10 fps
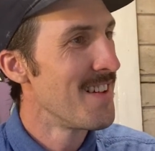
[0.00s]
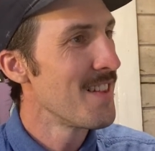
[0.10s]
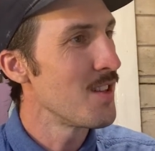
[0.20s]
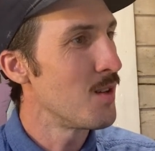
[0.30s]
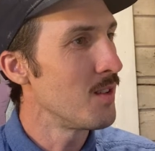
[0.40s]

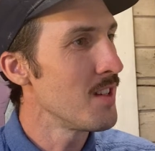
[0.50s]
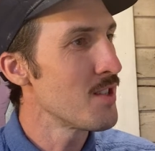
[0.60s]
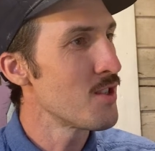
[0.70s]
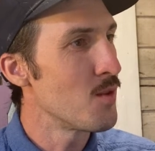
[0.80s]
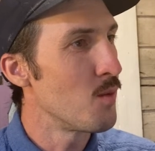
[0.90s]
the only
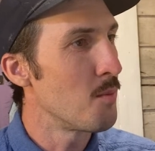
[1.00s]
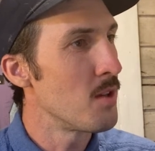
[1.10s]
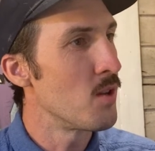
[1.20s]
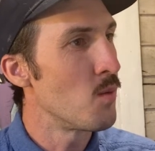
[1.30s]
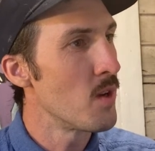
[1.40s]
issue will
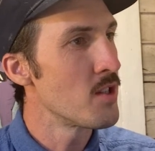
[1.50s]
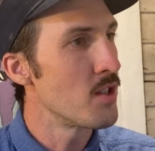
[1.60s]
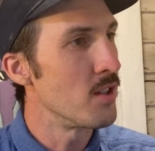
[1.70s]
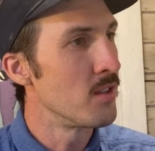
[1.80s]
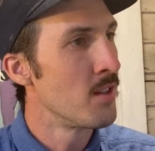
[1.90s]
be the
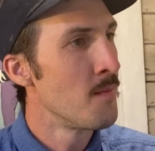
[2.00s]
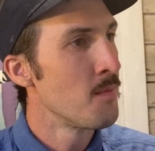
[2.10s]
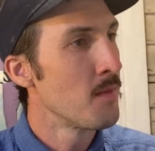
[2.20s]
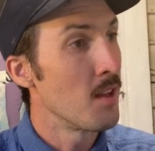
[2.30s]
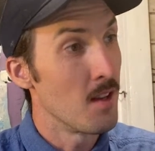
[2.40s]
windshield.
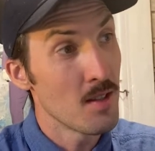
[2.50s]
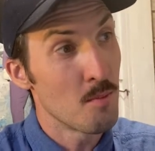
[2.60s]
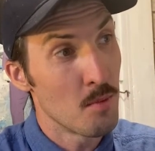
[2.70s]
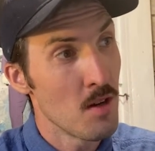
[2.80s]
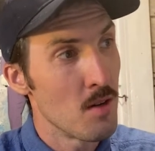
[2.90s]
It's
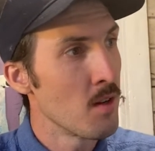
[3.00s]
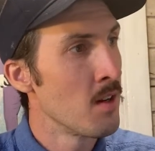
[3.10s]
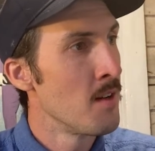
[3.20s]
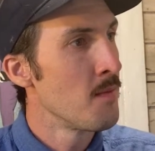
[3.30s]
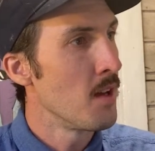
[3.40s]
broke
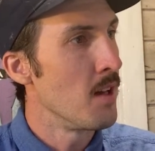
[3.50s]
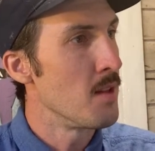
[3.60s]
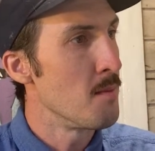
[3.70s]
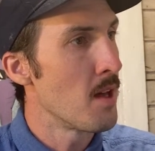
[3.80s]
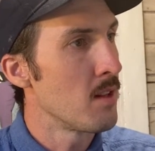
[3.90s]
and
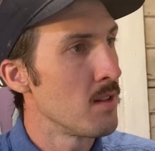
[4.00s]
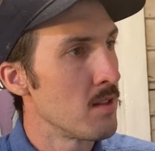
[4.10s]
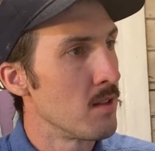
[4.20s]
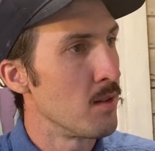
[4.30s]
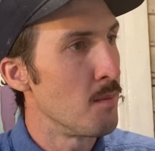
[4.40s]
the metal is
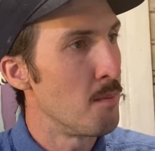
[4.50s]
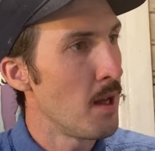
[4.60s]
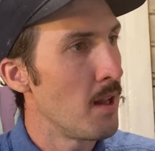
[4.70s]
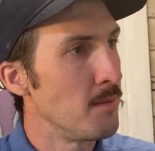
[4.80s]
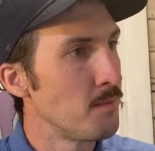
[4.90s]
a little
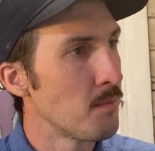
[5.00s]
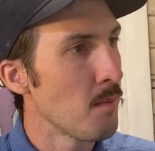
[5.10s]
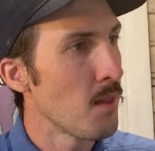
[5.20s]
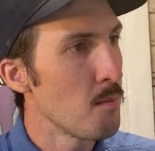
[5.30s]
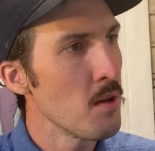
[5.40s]
bent.
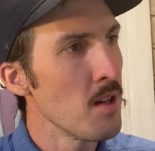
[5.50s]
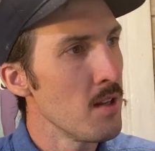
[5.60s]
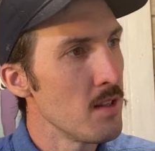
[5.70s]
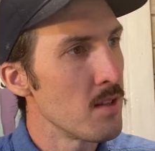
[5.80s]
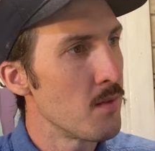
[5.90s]
Pretty
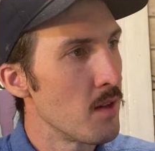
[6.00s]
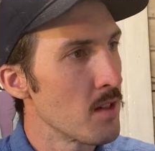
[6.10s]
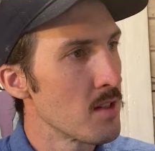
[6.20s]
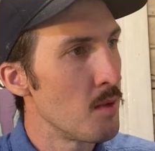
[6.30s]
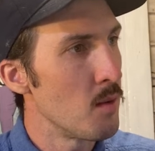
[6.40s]
easy
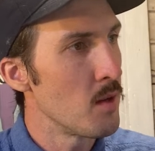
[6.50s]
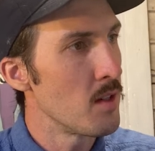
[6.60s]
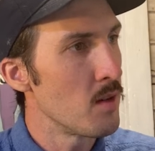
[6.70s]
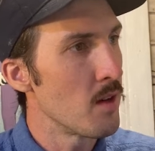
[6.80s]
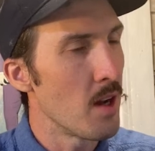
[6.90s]
fix, but we
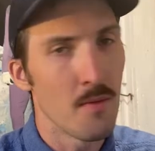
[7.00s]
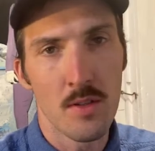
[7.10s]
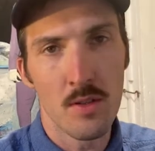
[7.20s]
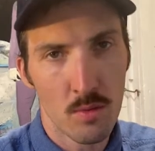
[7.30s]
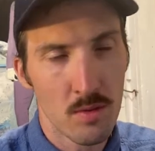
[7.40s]
don't have the
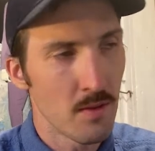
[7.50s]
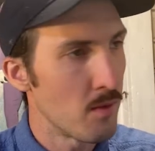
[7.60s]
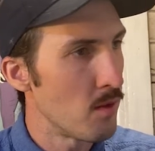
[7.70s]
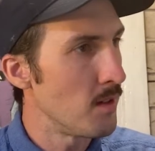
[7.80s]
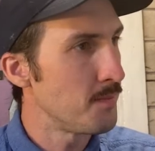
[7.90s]
tools
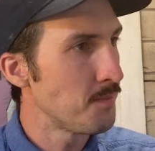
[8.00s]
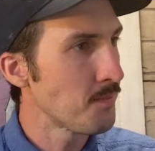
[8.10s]
for it.